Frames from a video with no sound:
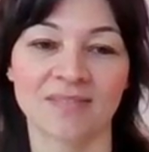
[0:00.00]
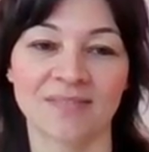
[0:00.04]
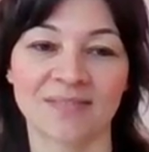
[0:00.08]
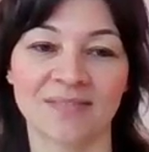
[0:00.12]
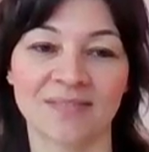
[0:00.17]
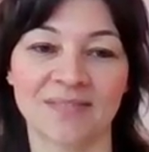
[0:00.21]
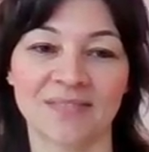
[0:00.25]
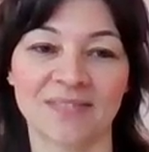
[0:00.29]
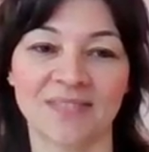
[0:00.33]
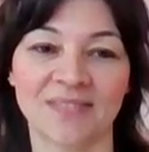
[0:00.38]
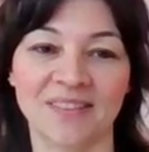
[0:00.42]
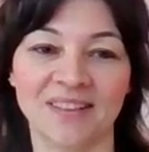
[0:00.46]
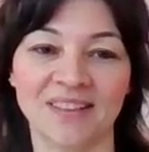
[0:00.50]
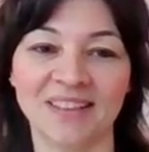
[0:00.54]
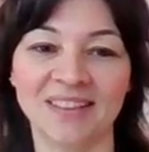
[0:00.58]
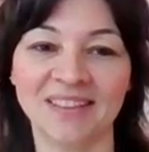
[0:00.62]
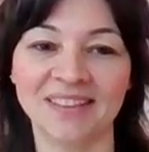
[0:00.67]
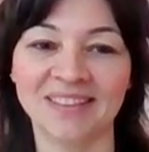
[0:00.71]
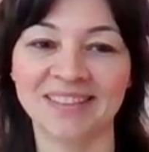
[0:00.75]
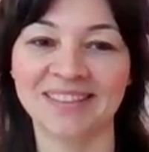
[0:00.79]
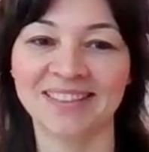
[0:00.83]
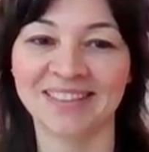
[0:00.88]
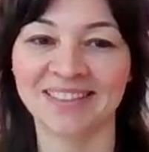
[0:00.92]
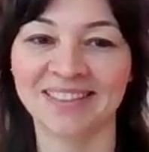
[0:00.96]

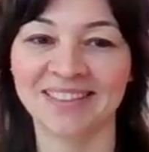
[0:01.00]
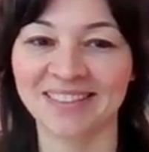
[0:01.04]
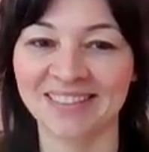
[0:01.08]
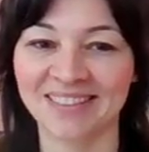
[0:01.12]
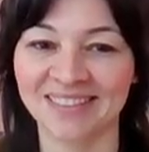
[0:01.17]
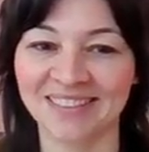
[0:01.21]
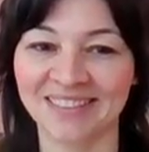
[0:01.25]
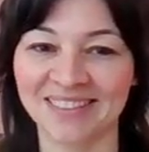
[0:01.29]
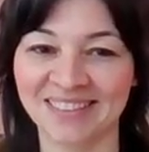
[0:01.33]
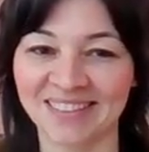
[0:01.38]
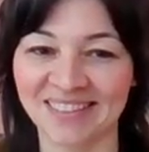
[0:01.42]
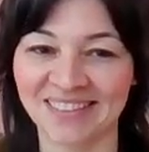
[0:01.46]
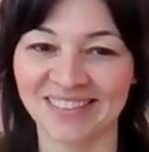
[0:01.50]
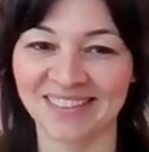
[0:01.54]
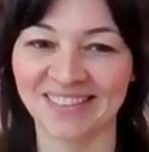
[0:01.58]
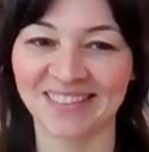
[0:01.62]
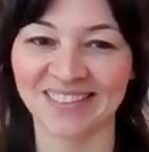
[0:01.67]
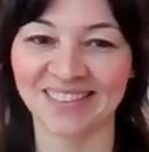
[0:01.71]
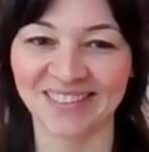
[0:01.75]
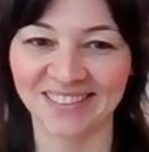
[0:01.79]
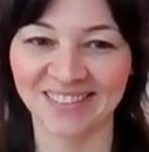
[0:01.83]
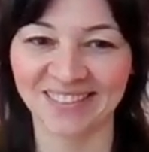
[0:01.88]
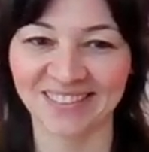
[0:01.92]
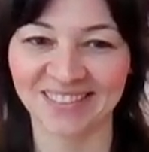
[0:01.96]

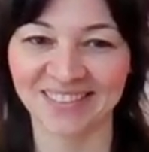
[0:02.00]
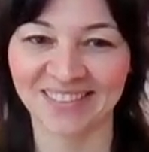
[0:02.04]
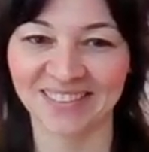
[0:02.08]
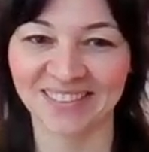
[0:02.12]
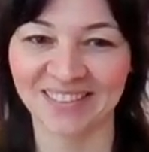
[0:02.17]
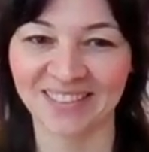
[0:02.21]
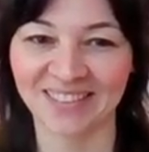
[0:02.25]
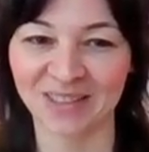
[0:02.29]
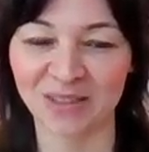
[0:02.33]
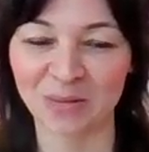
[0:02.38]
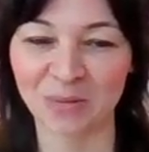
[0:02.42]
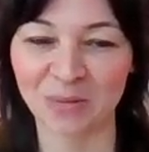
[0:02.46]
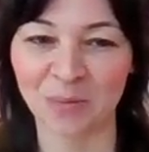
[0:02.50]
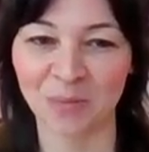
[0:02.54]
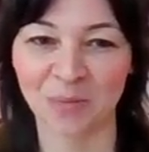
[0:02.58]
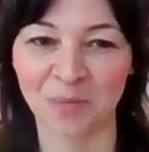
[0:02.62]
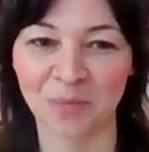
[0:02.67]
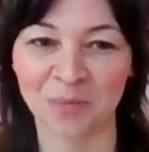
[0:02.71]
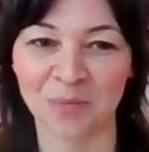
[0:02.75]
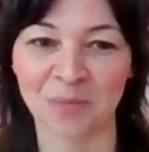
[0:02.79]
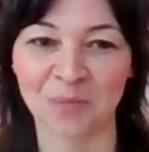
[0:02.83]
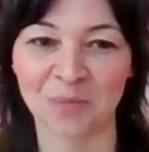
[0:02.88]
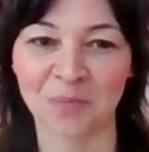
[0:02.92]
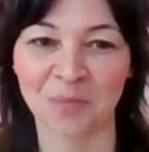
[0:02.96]

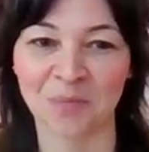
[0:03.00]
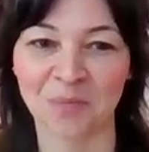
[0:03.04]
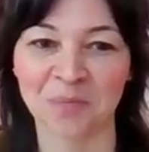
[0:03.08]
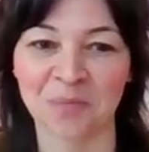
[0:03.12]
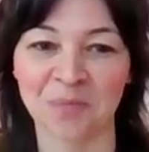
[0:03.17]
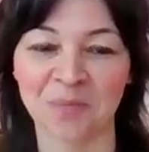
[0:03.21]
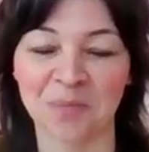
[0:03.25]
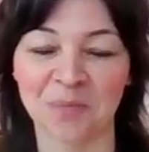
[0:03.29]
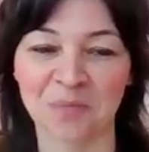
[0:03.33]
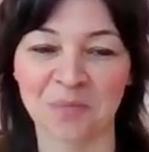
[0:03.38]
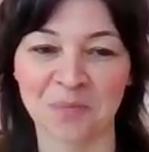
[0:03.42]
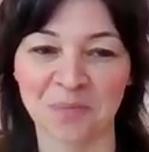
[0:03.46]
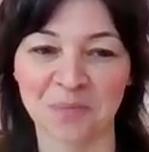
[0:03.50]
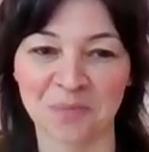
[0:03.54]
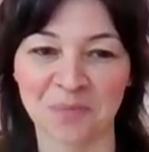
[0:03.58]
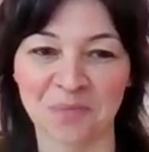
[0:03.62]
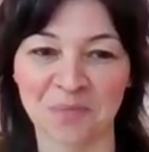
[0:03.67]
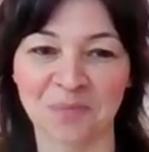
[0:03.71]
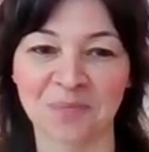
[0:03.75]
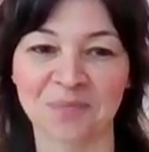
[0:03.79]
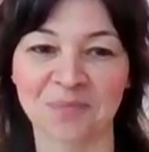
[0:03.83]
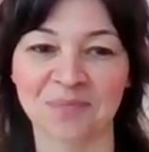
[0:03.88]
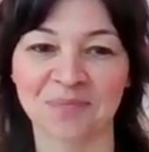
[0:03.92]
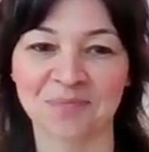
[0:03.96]

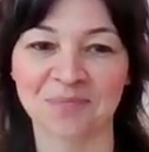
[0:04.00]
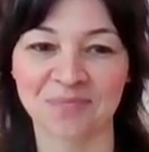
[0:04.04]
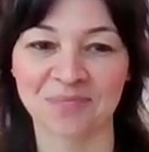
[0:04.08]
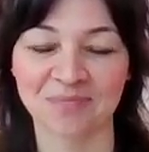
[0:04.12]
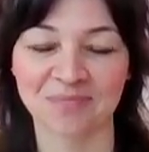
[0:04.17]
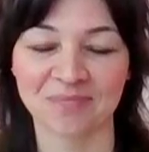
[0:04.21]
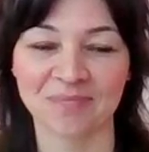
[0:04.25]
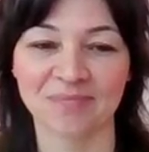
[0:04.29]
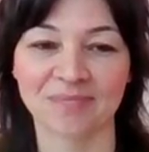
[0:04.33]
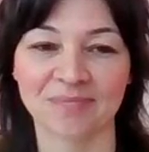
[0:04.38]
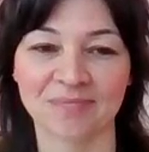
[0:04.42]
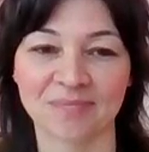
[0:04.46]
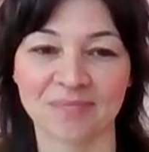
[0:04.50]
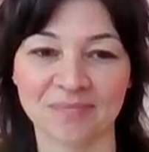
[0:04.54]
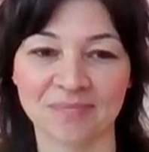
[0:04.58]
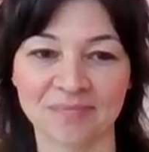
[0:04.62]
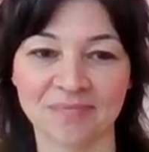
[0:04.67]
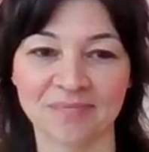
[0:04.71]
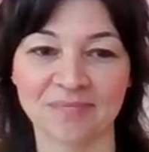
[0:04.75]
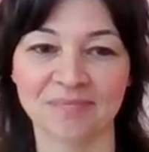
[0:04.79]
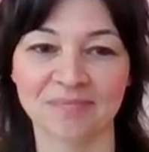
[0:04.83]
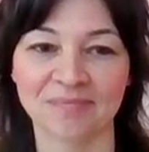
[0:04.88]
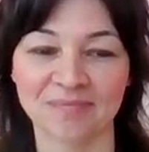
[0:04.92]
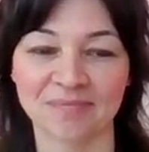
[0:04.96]

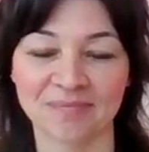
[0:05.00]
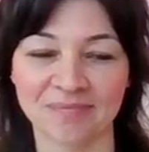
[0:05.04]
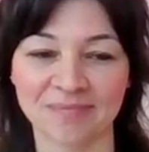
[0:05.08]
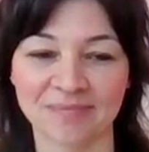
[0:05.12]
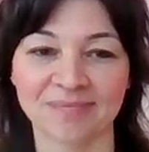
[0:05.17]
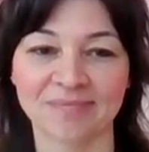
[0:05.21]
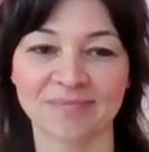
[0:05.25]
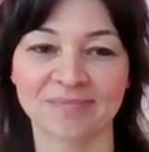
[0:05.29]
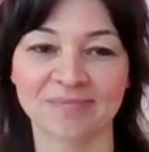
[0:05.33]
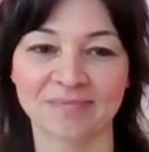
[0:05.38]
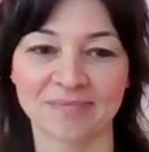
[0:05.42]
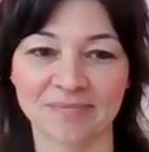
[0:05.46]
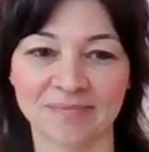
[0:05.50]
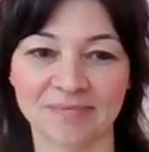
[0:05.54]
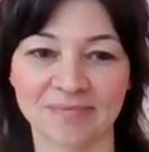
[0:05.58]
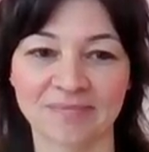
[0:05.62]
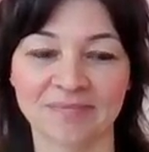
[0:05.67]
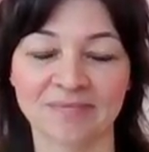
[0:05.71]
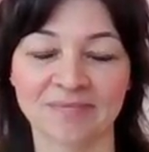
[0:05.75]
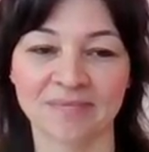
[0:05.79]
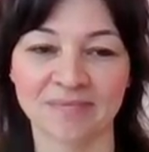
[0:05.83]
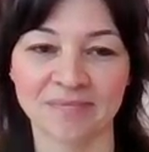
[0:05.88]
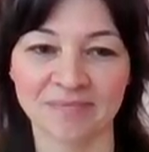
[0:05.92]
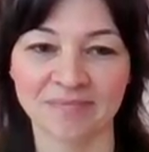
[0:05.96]

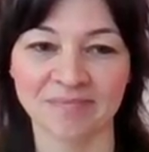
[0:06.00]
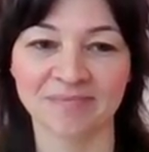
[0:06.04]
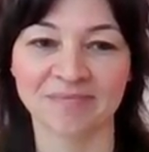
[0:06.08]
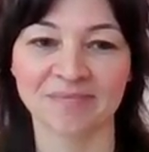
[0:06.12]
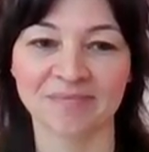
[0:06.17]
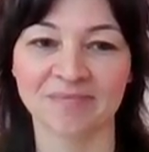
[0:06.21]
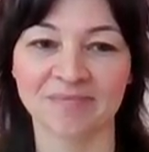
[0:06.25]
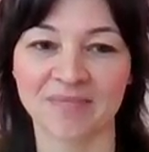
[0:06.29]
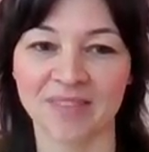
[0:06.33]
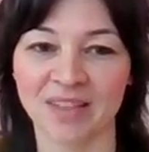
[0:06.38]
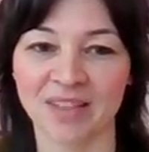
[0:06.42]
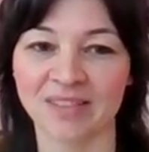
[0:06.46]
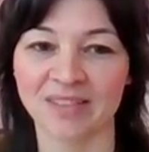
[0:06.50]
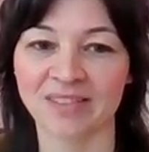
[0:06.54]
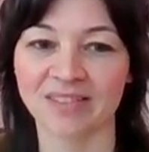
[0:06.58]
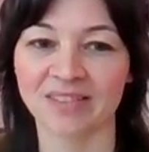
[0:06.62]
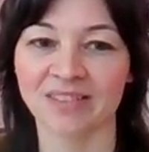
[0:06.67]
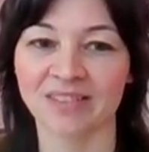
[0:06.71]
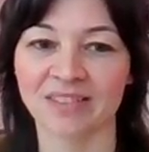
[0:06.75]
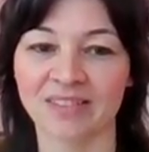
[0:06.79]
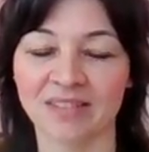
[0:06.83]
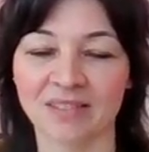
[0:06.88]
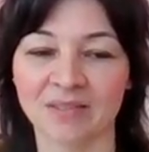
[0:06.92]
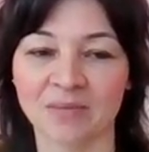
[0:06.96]

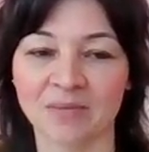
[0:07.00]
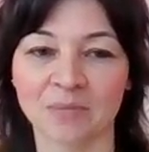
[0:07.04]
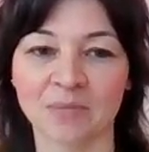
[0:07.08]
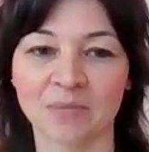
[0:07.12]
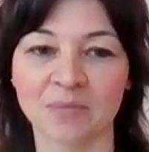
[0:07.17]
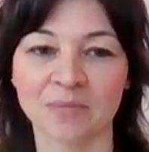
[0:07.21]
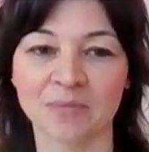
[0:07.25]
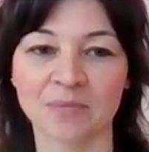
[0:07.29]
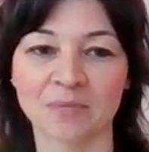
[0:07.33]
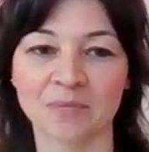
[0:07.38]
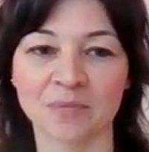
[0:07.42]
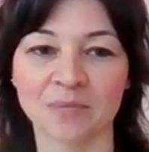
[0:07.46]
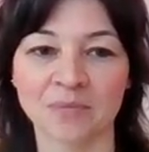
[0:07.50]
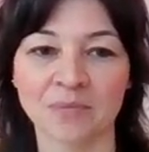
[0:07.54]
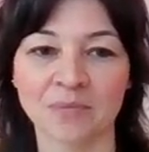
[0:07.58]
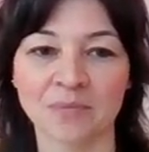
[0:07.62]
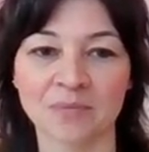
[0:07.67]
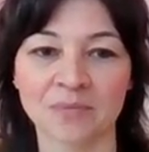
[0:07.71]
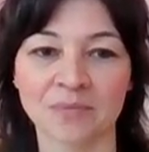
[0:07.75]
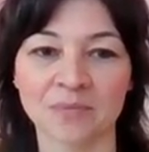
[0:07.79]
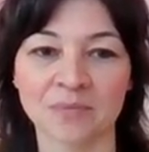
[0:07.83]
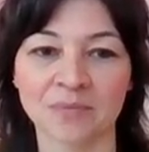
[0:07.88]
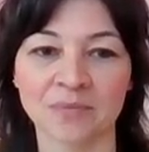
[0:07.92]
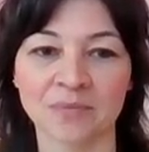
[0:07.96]
(silent)